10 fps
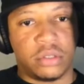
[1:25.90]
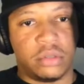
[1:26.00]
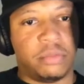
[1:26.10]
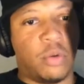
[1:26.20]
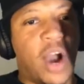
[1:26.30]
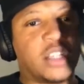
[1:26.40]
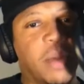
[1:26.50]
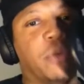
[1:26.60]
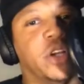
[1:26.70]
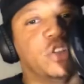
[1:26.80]
But watch my
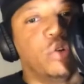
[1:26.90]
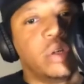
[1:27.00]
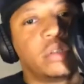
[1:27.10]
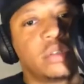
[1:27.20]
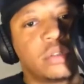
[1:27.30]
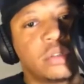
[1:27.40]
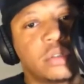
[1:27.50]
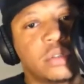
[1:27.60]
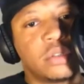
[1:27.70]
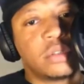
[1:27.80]
retort.
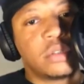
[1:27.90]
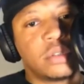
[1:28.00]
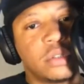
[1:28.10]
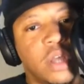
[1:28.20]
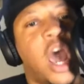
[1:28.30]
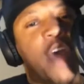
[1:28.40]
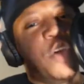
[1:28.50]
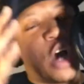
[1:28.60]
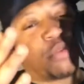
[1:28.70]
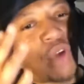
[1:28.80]
If you're
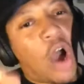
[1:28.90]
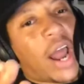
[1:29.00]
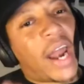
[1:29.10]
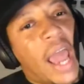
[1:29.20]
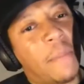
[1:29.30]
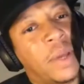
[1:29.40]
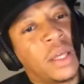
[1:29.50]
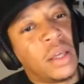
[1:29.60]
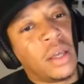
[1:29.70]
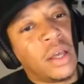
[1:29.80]
going to throw that at me,
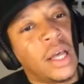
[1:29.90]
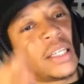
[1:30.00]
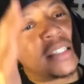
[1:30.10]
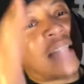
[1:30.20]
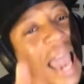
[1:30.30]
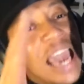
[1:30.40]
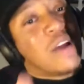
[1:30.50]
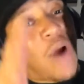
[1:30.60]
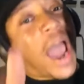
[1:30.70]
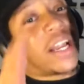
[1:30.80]
stay
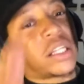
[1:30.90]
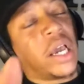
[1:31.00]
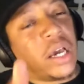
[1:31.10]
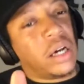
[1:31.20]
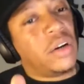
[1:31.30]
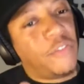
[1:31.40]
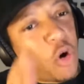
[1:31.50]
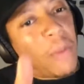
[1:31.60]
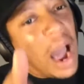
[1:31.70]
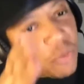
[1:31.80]
right there for
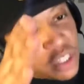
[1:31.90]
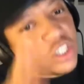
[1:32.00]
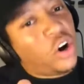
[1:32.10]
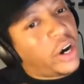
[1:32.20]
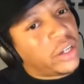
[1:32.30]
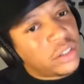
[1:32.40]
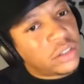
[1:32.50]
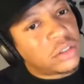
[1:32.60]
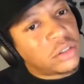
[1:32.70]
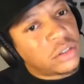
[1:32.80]
my retort.
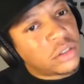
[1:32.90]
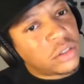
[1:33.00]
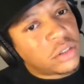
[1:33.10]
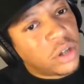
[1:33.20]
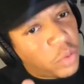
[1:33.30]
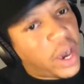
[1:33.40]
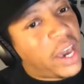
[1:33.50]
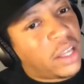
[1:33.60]
Okay?